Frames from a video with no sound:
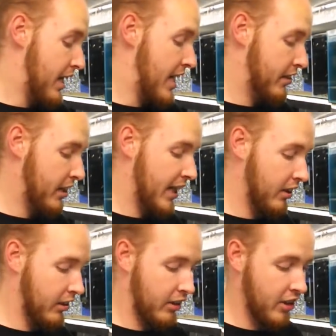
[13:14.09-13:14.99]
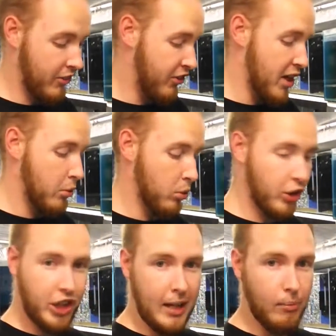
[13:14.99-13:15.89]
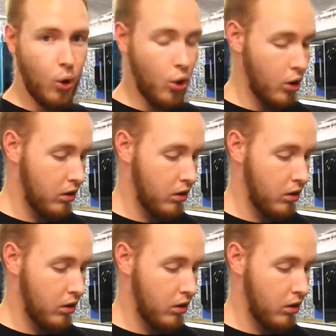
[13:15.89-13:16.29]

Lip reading: I'd say that your fish will shit more.